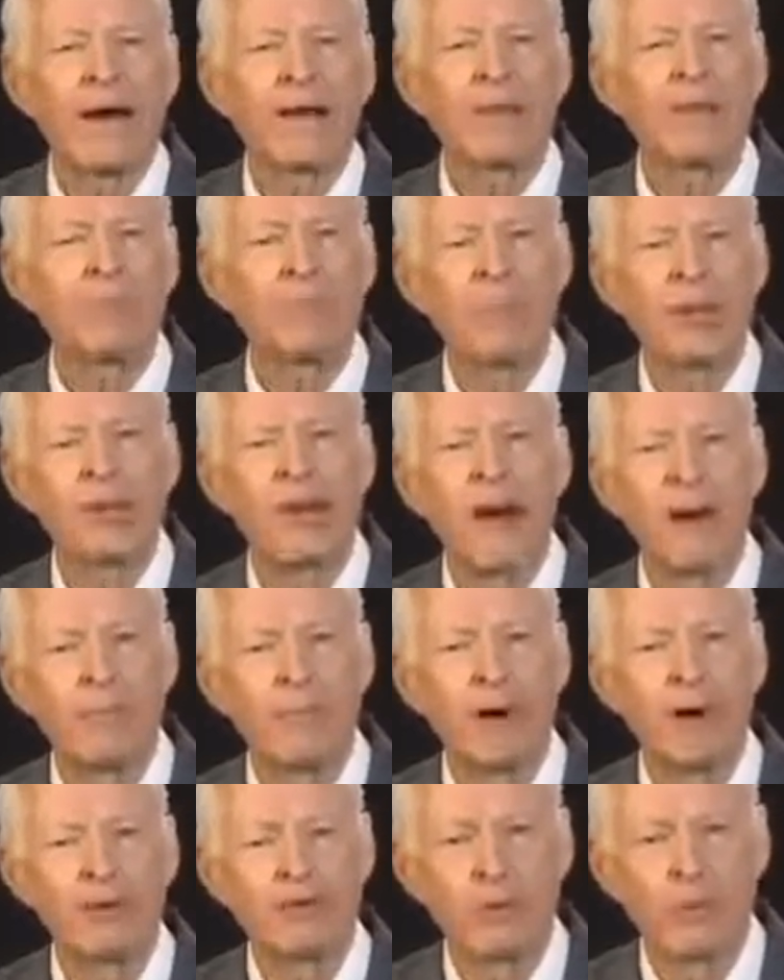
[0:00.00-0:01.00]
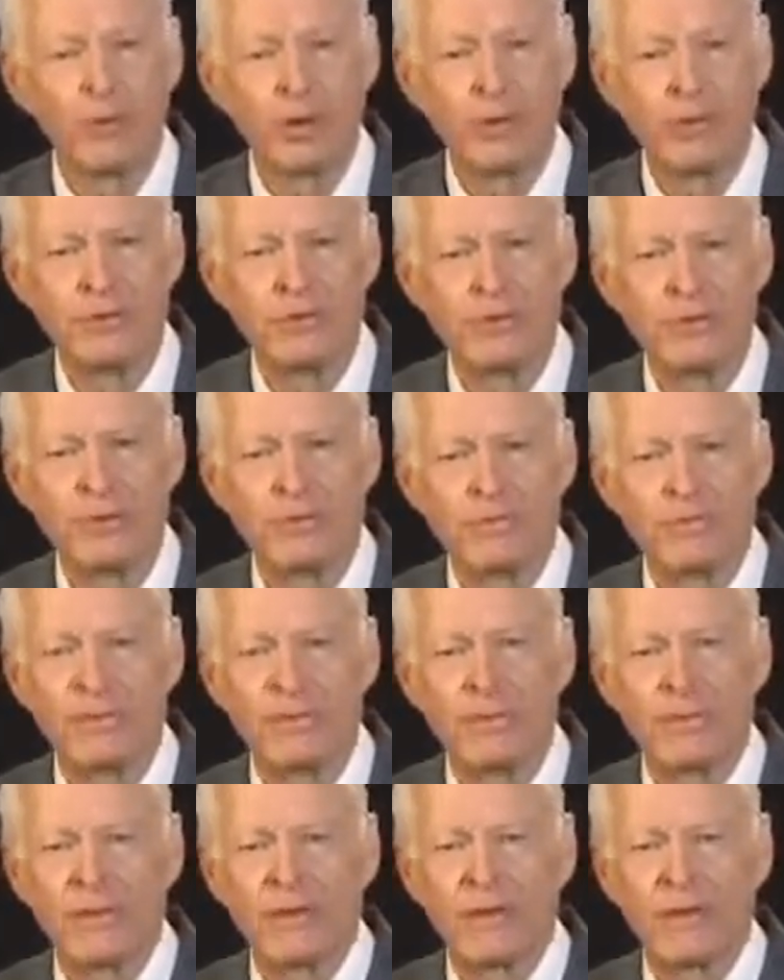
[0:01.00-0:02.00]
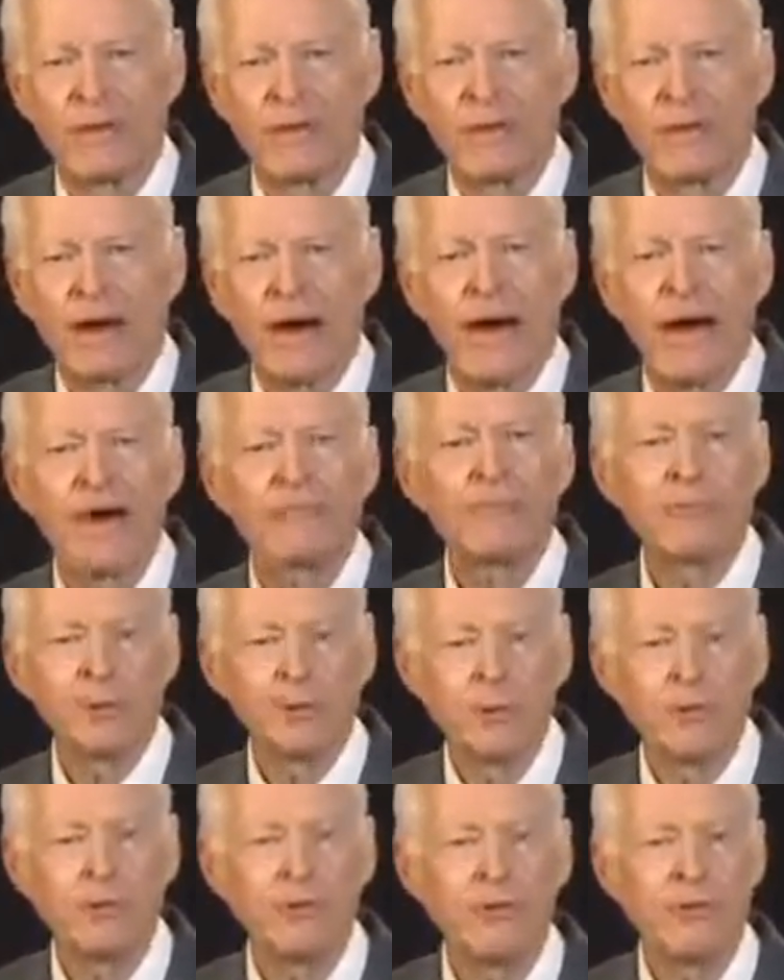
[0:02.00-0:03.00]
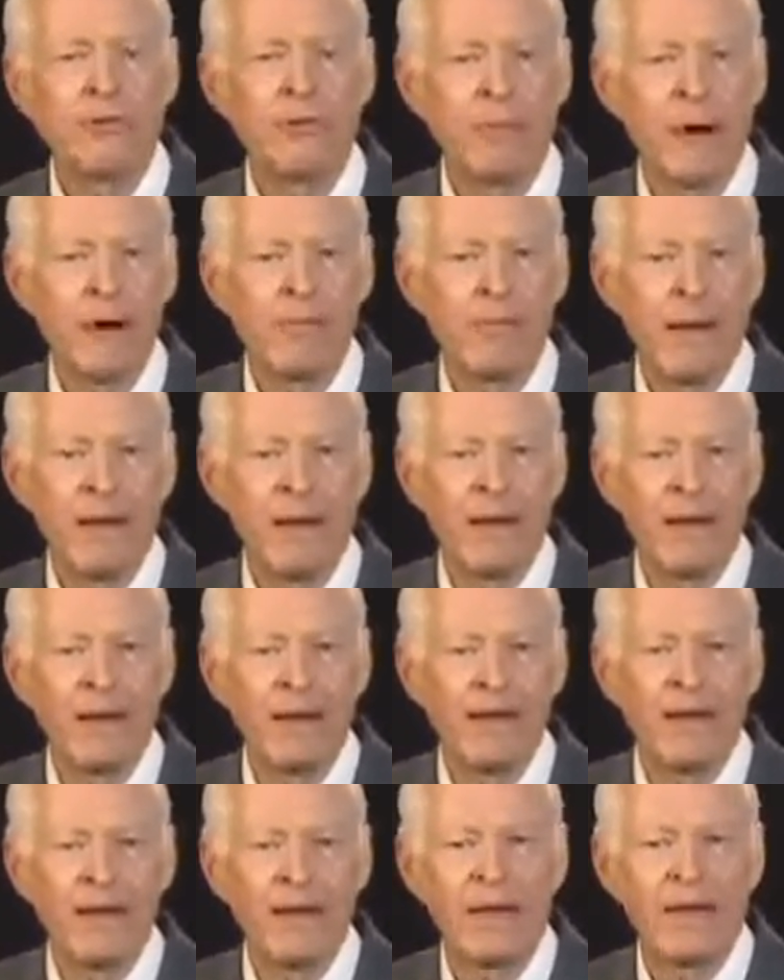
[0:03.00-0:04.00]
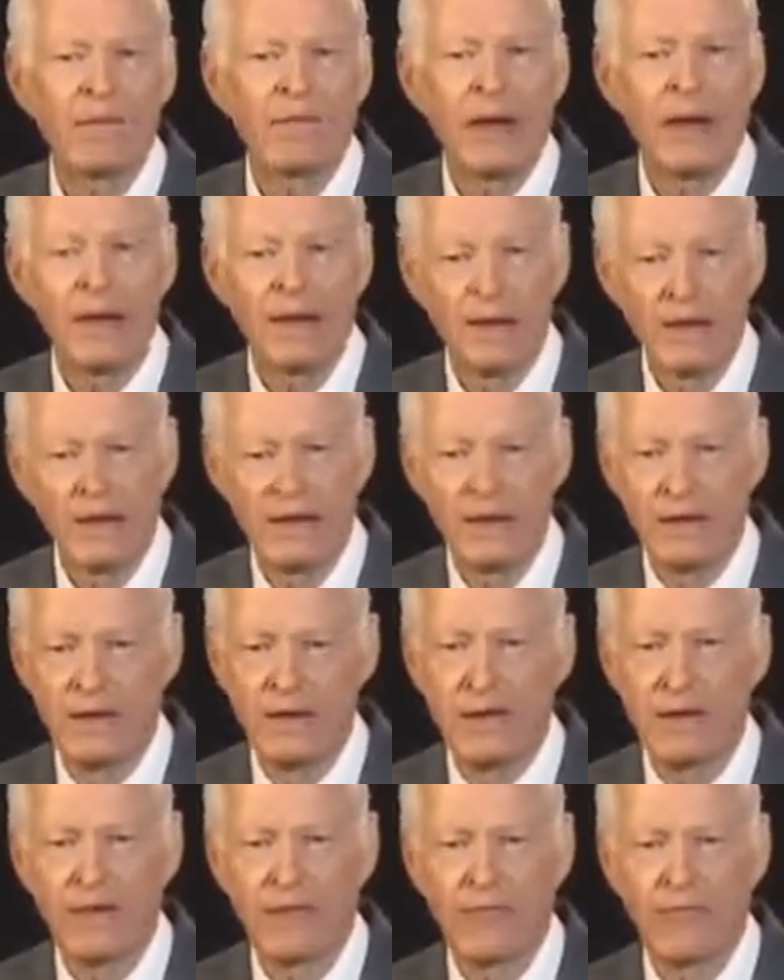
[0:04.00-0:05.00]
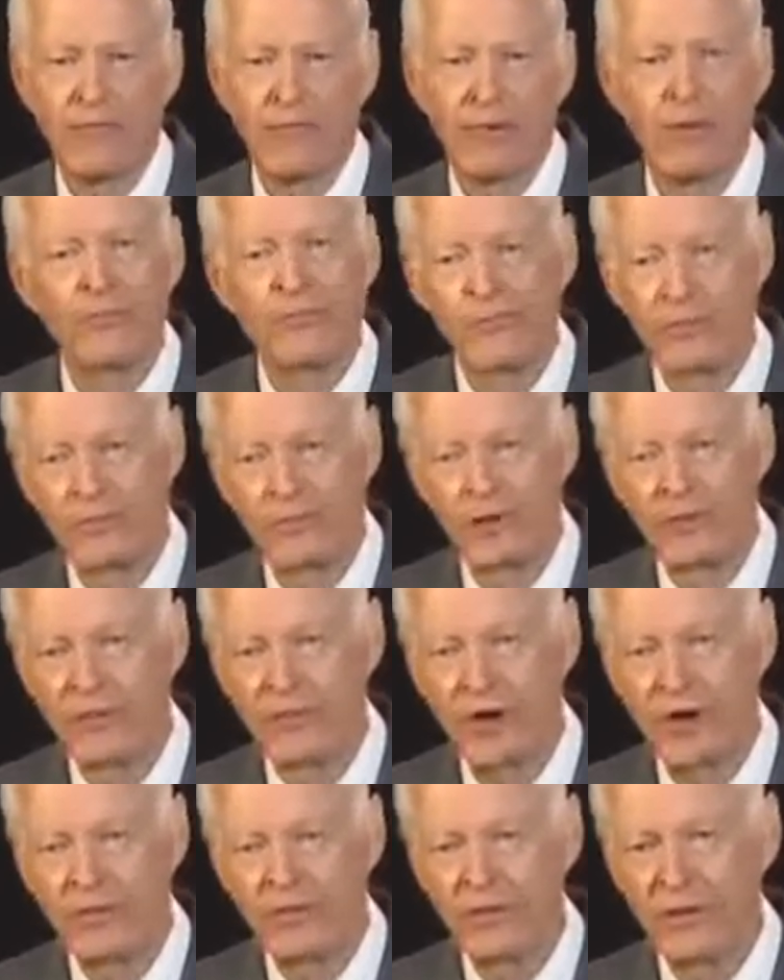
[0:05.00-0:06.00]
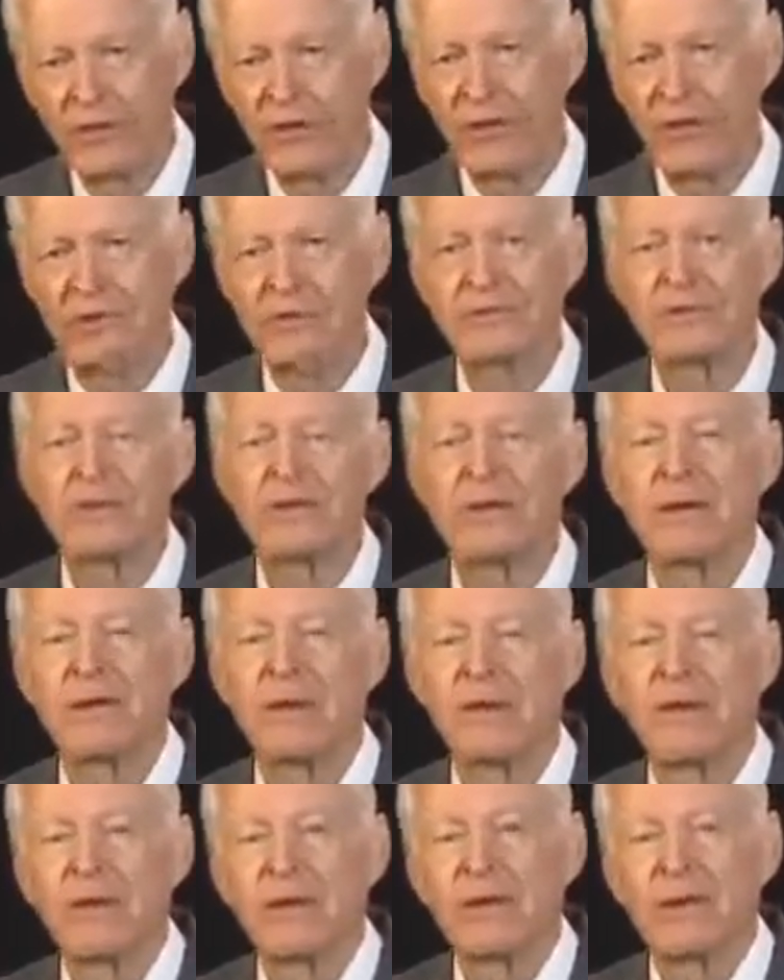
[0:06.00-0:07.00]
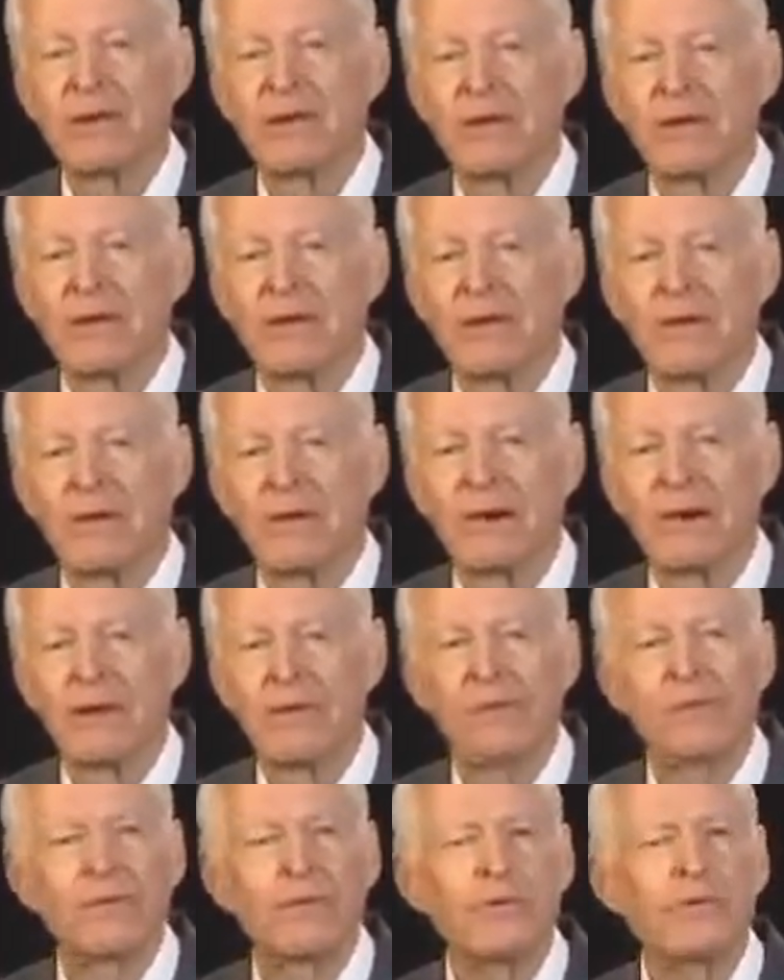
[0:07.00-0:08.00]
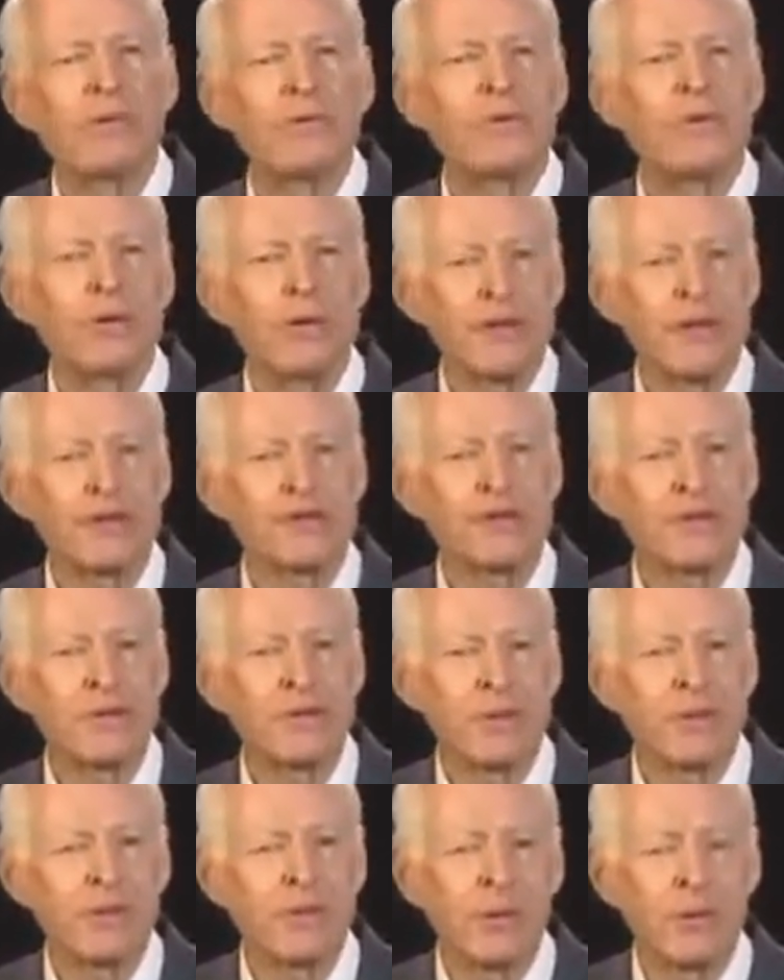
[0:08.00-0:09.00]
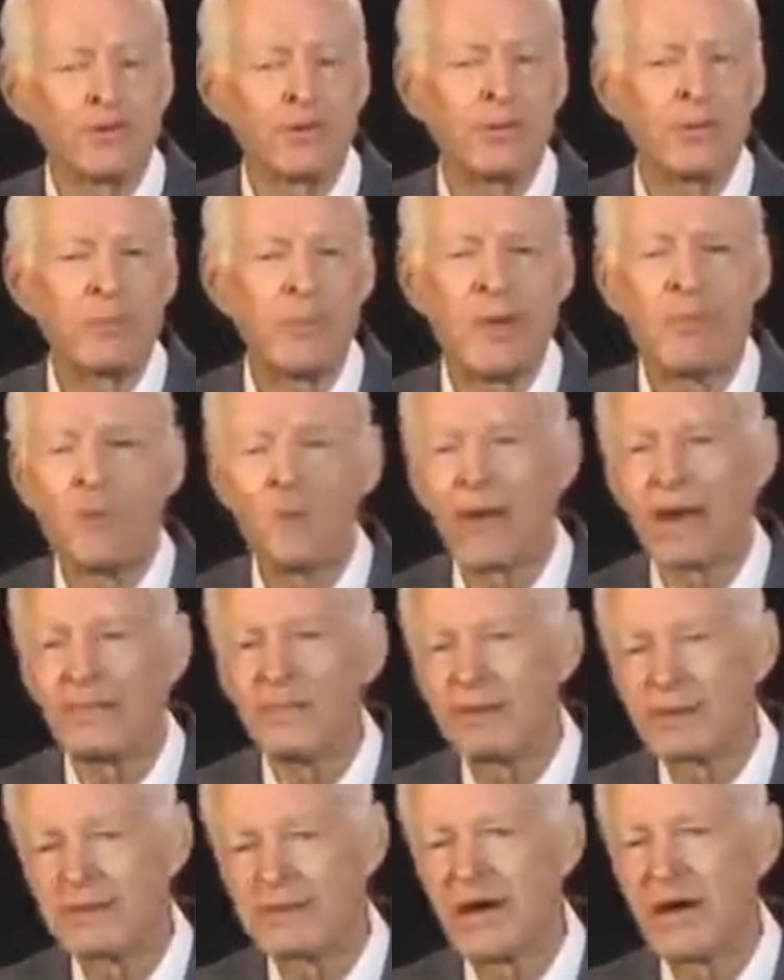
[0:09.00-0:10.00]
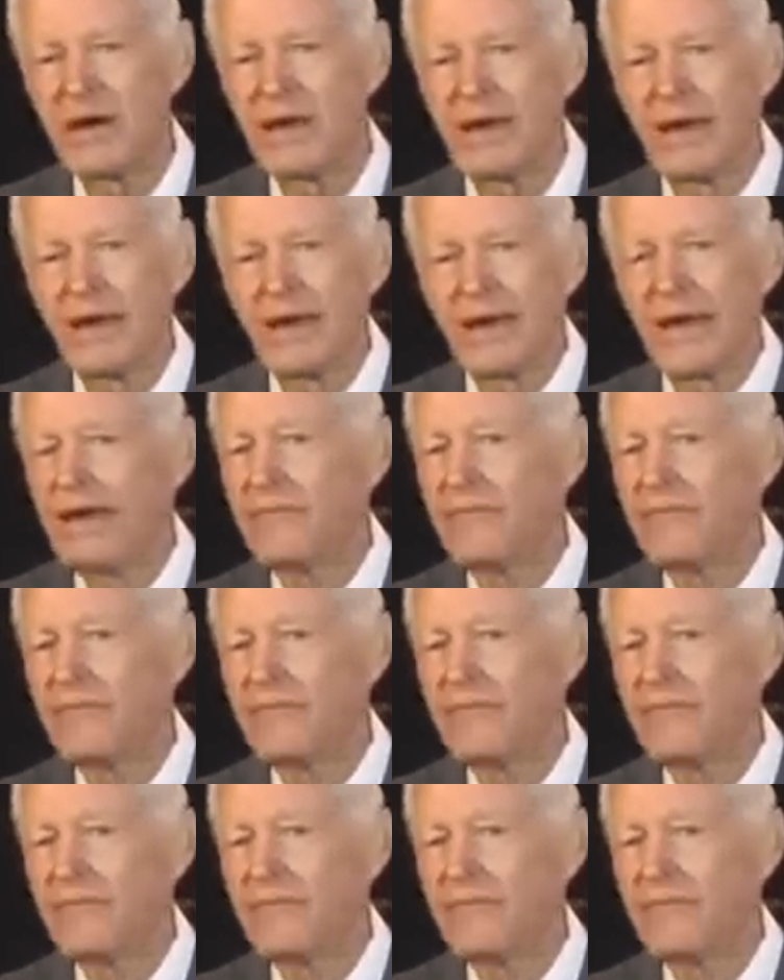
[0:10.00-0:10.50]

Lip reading: I can pick out buzzwords. I have tuned my mind and my ear over 35 years to listening to what these people have to say.